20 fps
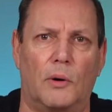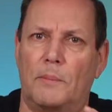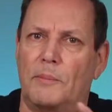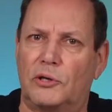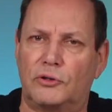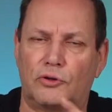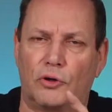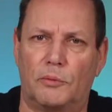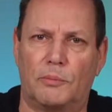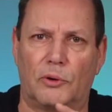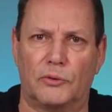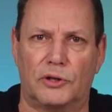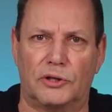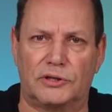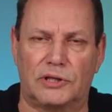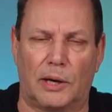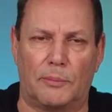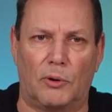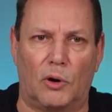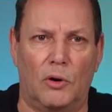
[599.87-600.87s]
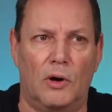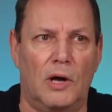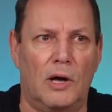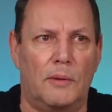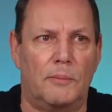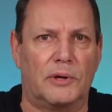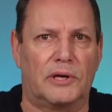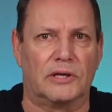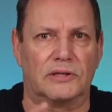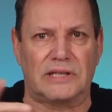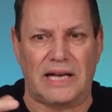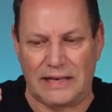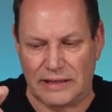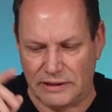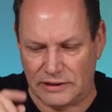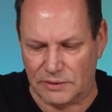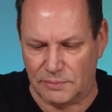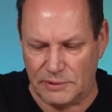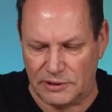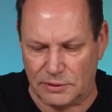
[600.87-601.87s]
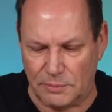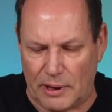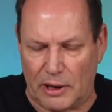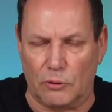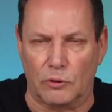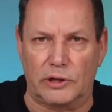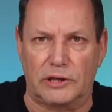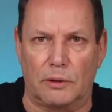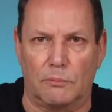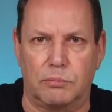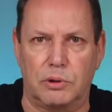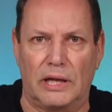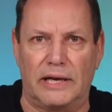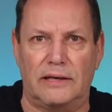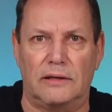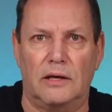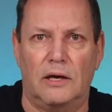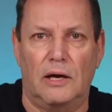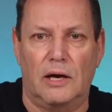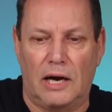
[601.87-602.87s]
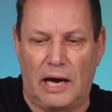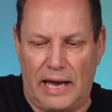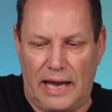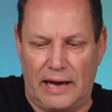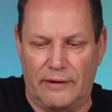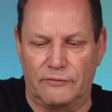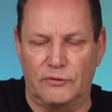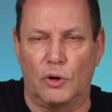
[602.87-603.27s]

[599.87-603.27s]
I'm not sure about the double, because that leads me to my only complaint. I have